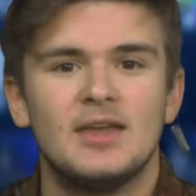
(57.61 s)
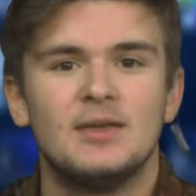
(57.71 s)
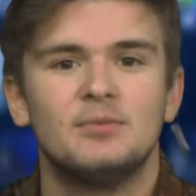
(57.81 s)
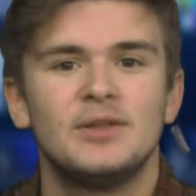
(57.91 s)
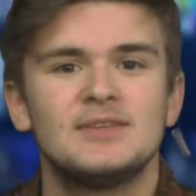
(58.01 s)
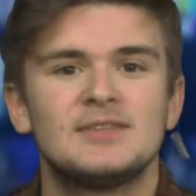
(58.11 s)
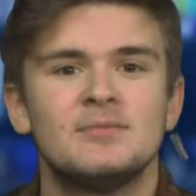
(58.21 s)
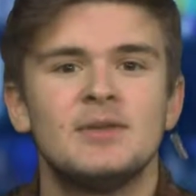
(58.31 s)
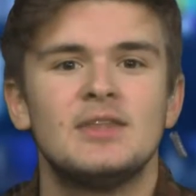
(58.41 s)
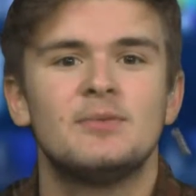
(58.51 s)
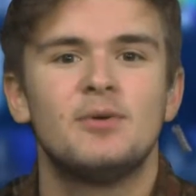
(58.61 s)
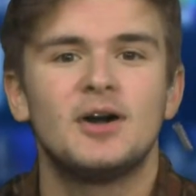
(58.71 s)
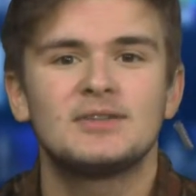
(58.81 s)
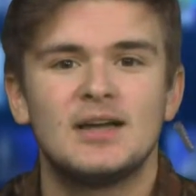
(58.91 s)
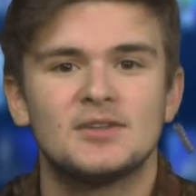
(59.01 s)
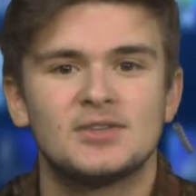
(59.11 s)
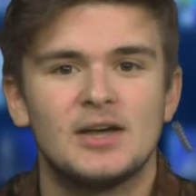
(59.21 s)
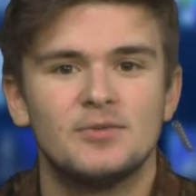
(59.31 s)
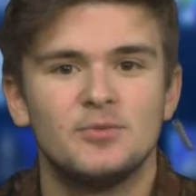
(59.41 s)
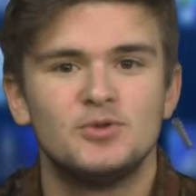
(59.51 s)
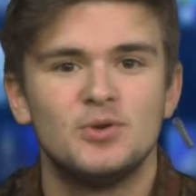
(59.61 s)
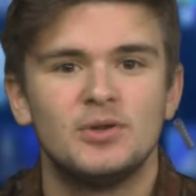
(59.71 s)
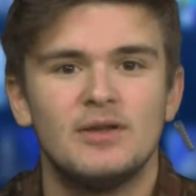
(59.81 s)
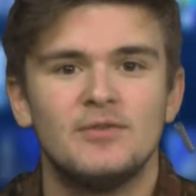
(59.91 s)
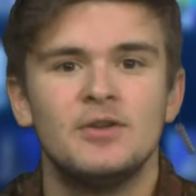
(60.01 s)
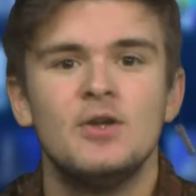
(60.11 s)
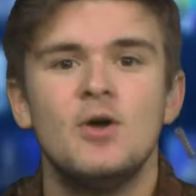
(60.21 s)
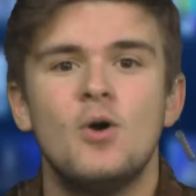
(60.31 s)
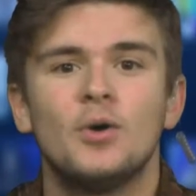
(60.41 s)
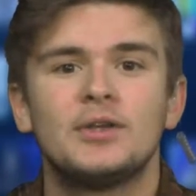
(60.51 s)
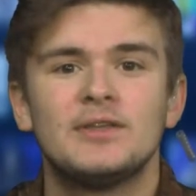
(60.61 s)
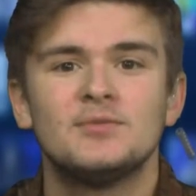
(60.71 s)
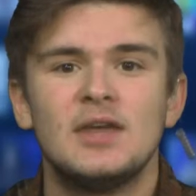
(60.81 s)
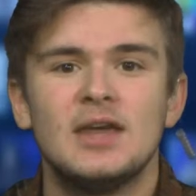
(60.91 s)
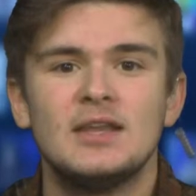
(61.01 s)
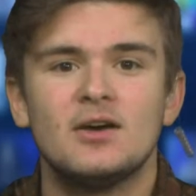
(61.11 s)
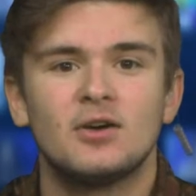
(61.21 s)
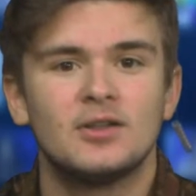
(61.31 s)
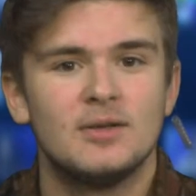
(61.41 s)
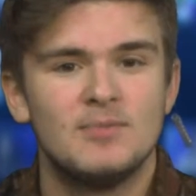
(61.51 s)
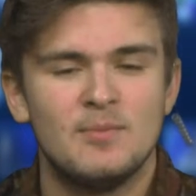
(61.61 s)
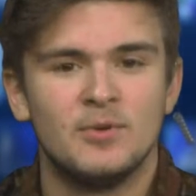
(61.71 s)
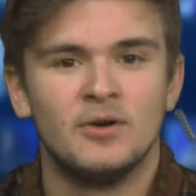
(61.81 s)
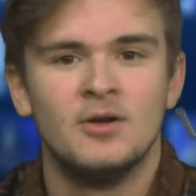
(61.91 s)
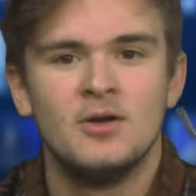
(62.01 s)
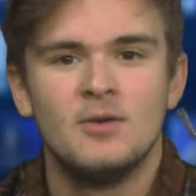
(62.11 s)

and place them in the box outside room 211 or give any art club member.